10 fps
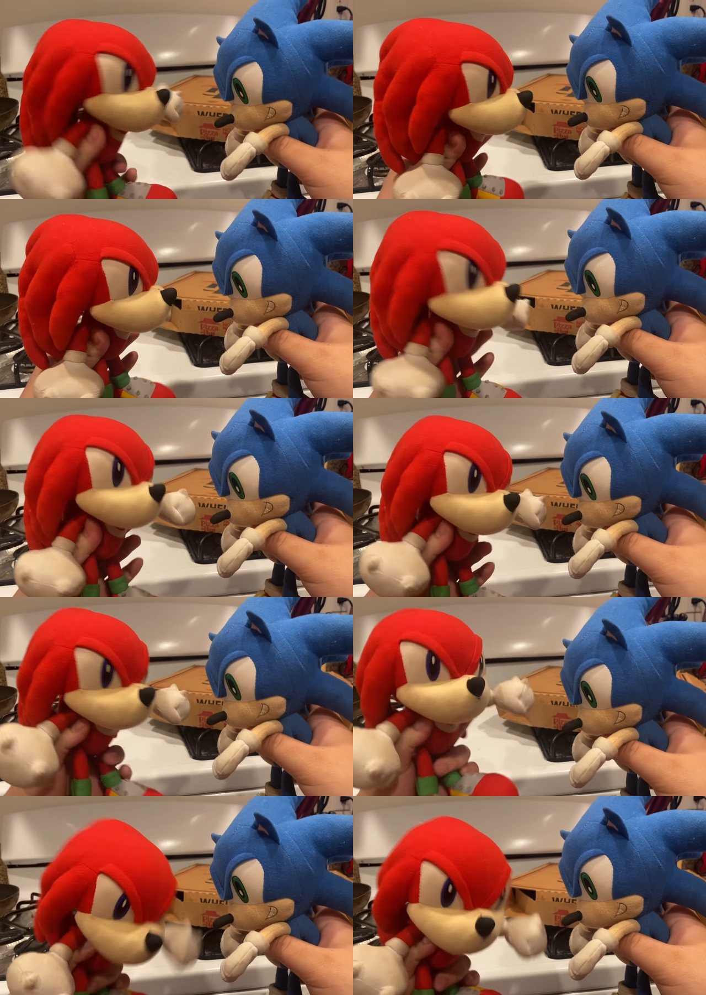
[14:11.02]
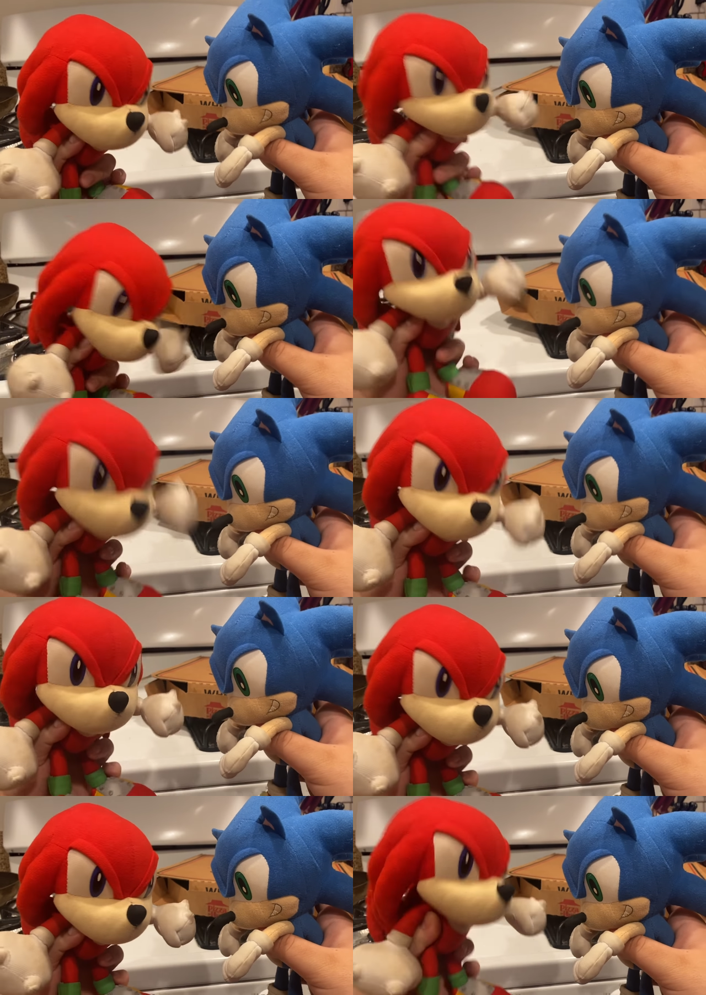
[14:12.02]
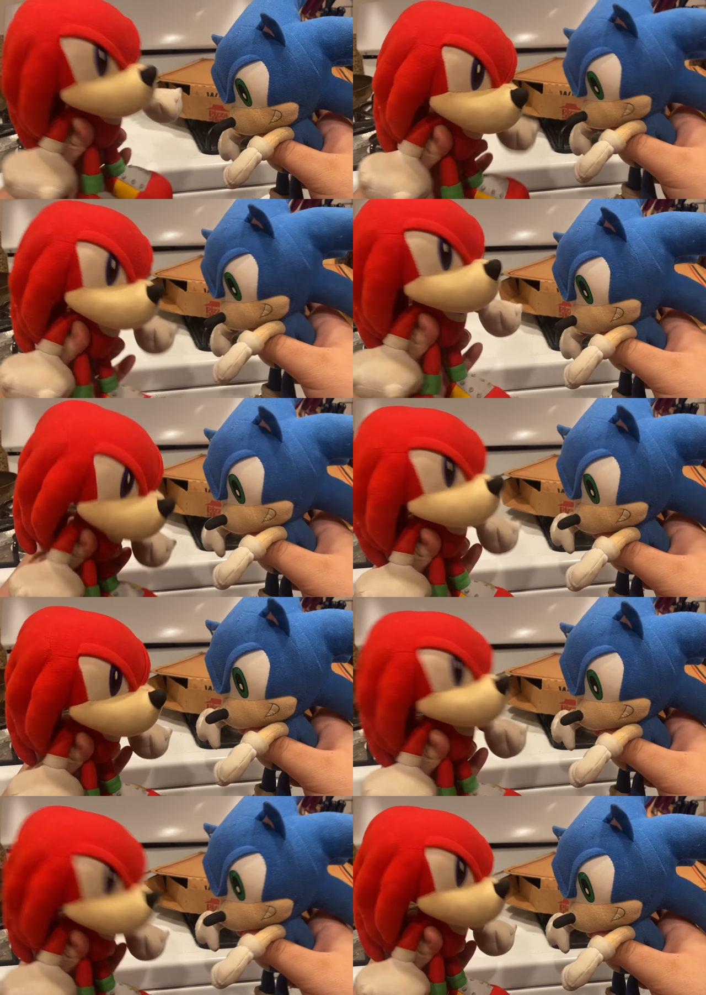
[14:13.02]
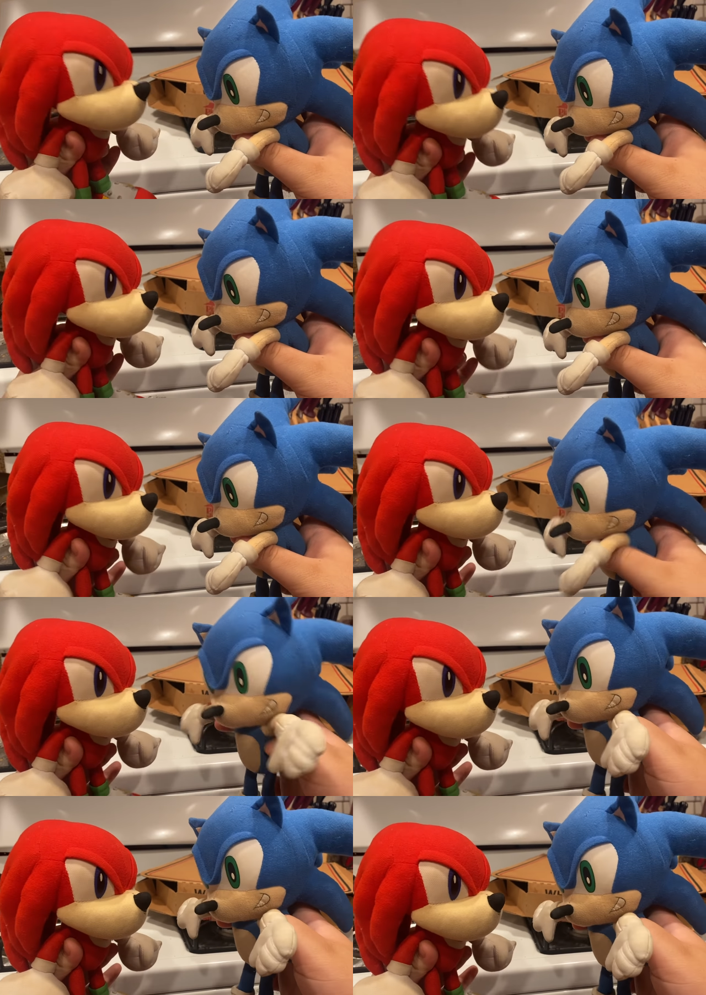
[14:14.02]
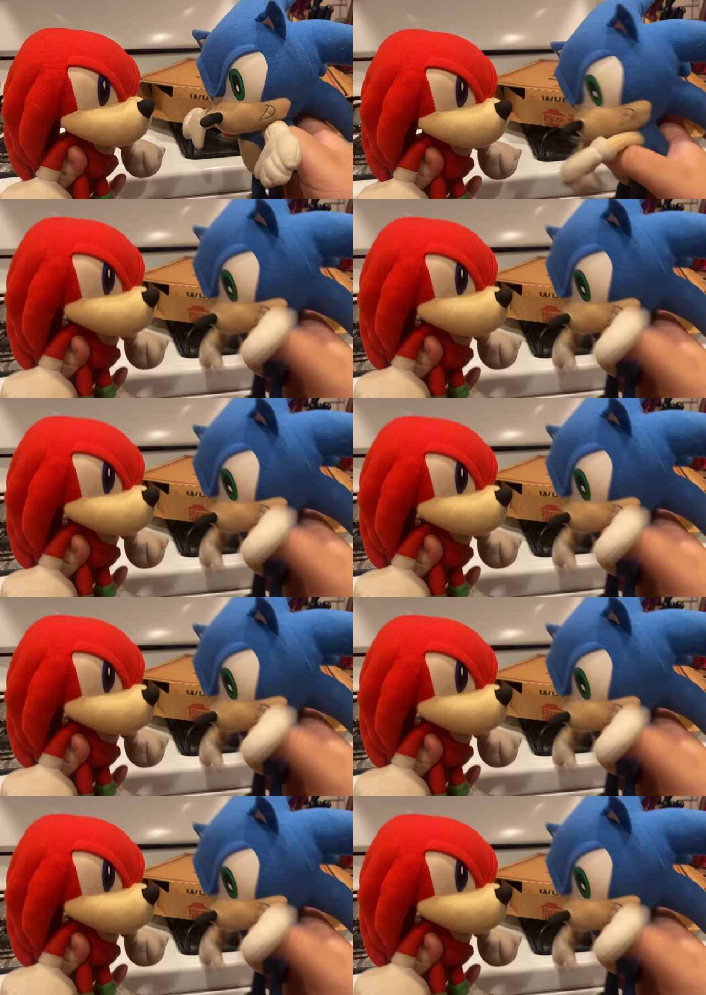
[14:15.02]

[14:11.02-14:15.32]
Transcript: [unreadable: no face in view]